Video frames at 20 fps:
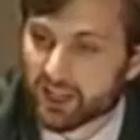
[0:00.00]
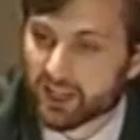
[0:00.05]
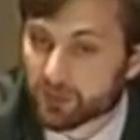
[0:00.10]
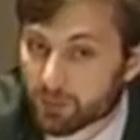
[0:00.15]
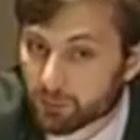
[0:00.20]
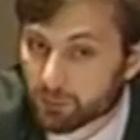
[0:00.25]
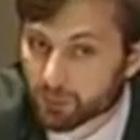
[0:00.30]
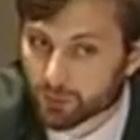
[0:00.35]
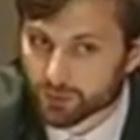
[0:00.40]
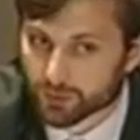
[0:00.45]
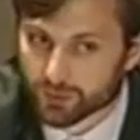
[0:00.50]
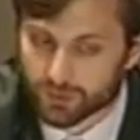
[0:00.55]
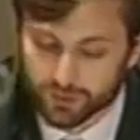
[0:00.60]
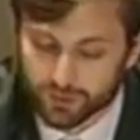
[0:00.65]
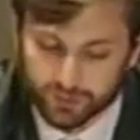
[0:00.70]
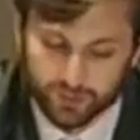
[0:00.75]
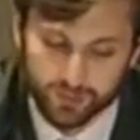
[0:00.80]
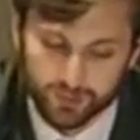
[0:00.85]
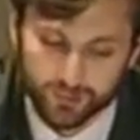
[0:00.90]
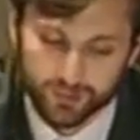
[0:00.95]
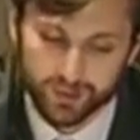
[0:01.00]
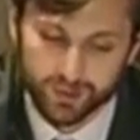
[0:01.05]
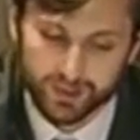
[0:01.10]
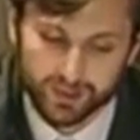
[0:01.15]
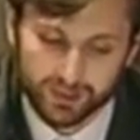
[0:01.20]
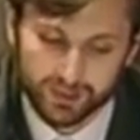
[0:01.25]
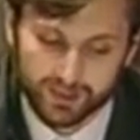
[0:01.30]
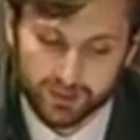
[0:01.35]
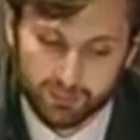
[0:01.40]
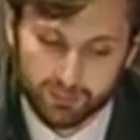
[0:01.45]
attribute
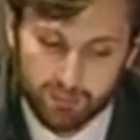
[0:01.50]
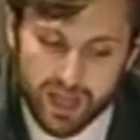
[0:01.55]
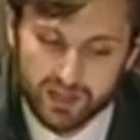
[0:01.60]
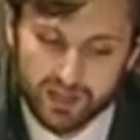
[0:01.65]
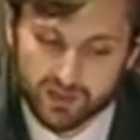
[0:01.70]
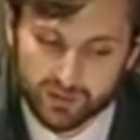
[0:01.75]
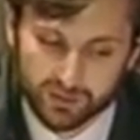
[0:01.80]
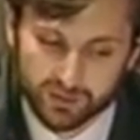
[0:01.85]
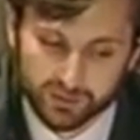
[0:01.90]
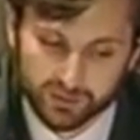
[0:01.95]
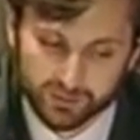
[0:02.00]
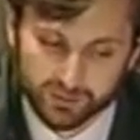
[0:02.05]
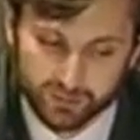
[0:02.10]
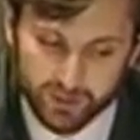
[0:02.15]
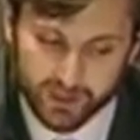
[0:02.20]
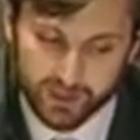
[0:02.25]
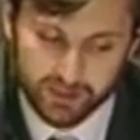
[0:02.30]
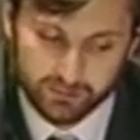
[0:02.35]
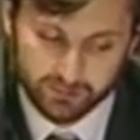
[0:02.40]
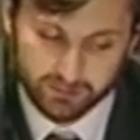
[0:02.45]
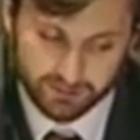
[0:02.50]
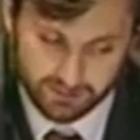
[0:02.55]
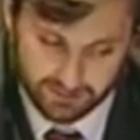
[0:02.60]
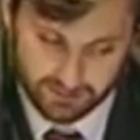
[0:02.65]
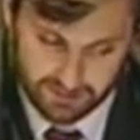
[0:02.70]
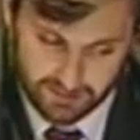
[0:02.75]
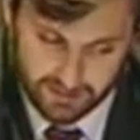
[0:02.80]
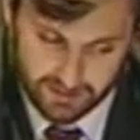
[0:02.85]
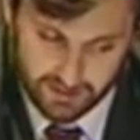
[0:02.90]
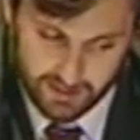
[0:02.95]
to the mental realm?
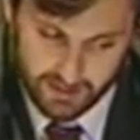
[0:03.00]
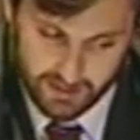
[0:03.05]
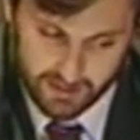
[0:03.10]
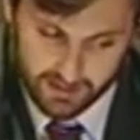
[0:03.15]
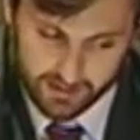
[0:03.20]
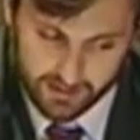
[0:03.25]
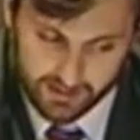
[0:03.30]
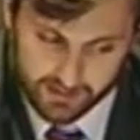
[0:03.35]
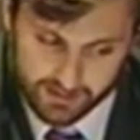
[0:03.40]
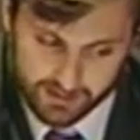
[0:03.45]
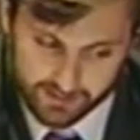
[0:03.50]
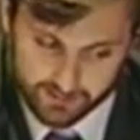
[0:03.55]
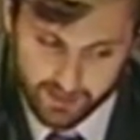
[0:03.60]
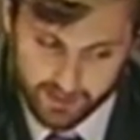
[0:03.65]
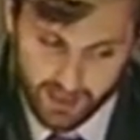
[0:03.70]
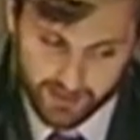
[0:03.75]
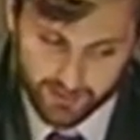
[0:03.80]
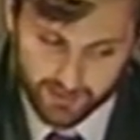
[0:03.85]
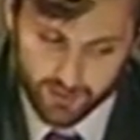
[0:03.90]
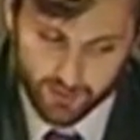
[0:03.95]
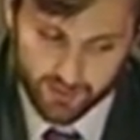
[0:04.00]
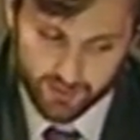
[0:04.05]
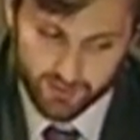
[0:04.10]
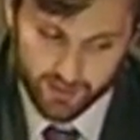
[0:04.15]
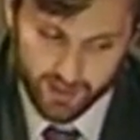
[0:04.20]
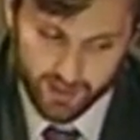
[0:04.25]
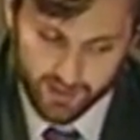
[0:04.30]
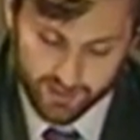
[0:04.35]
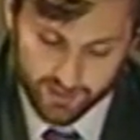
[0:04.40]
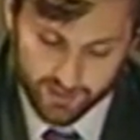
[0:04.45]
I
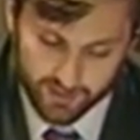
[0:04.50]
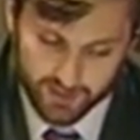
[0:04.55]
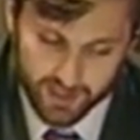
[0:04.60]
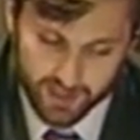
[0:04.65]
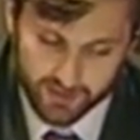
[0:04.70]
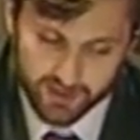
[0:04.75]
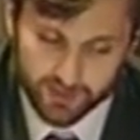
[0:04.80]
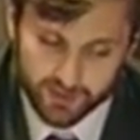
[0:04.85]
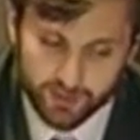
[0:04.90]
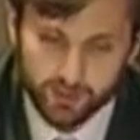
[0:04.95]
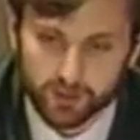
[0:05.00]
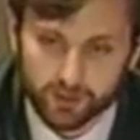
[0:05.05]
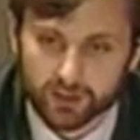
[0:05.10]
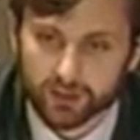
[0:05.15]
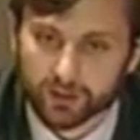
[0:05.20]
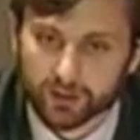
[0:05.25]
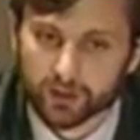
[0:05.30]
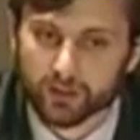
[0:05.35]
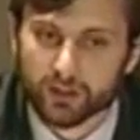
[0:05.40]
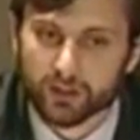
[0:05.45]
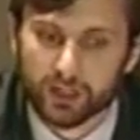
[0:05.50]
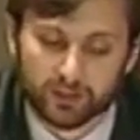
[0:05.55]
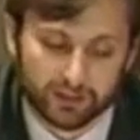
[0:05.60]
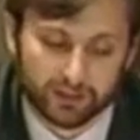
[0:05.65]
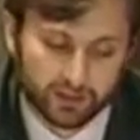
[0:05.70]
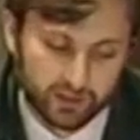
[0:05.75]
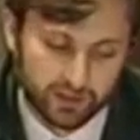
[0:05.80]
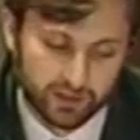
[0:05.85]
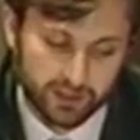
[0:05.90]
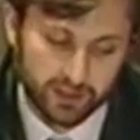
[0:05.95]
suggested earlier
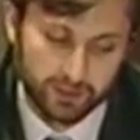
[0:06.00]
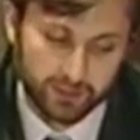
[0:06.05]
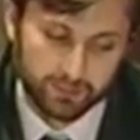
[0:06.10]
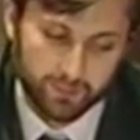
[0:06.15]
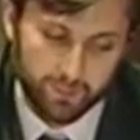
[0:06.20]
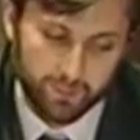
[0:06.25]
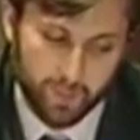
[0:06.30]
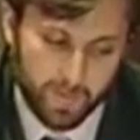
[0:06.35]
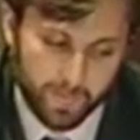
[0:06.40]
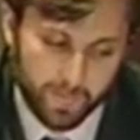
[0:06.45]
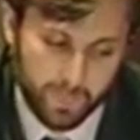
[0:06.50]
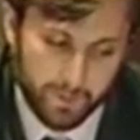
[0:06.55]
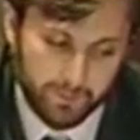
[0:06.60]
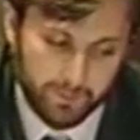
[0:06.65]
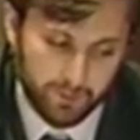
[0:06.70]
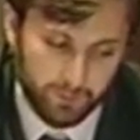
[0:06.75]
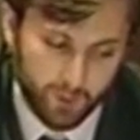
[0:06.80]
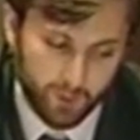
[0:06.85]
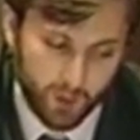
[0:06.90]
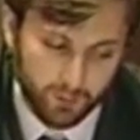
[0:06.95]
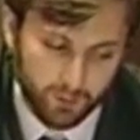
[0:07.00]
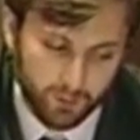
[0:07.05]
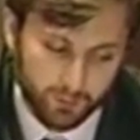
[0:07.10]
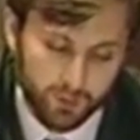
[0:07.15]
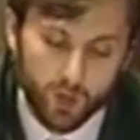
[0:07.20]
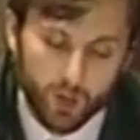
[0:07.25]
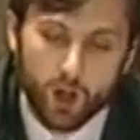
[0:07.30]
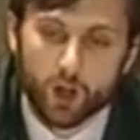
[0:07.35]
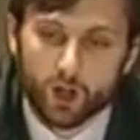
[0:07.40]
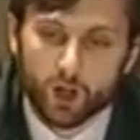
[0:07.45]
that the
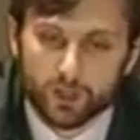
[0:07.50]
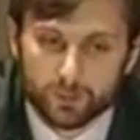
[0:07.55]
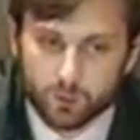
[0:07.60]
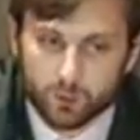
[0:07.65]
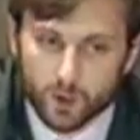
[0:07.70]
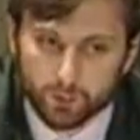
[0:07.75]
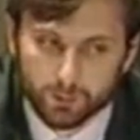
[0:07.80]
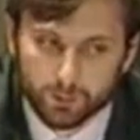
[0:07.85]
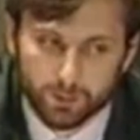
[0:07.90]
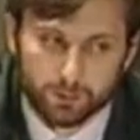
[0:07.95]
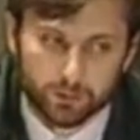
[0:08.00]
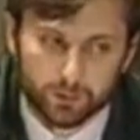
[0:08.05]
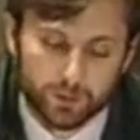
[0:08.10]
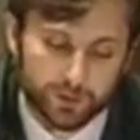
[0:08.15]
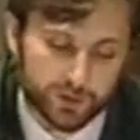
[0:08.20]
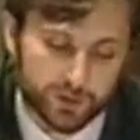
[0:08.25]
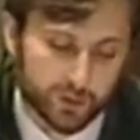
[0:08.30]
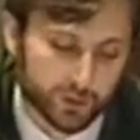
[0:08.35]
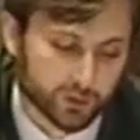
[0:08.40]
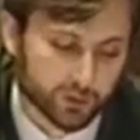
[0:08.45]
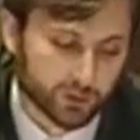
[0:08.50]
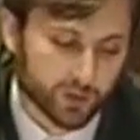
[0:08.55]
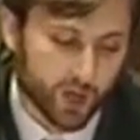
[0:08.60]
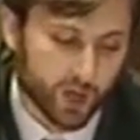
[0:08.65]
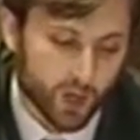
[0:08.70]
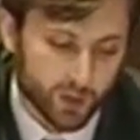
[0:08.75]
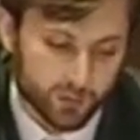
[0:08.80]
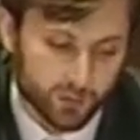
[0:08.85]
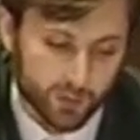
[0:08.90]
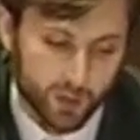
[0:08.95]
problem, the hard problem, the so-called
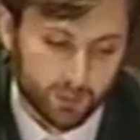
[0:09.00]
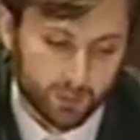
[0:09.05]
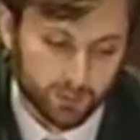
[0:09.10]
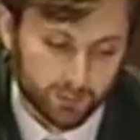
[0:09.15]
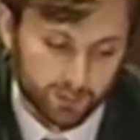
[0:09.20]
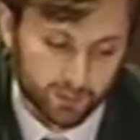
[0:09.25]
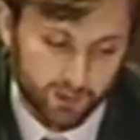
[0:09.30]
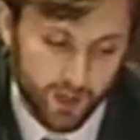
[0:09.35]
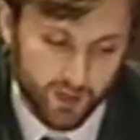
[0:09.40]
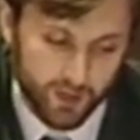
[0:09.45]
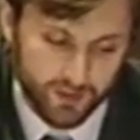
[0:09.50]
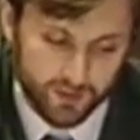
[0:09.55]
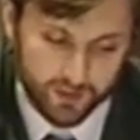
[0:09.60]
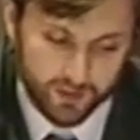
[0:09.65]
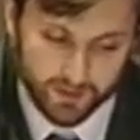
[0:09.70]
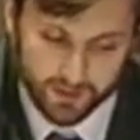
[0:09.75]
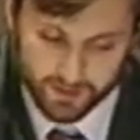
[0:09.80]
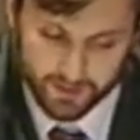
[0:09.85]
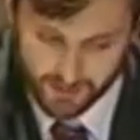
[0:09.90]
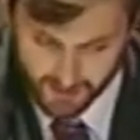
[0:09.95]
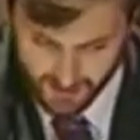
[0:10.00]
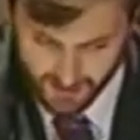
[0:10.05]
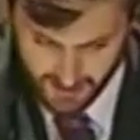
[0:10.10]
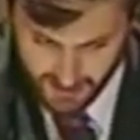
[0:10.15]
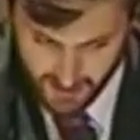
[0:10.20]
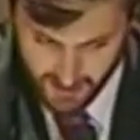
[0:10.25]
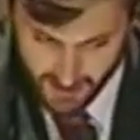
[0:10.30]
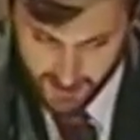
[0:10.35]
hard problem of consciousness,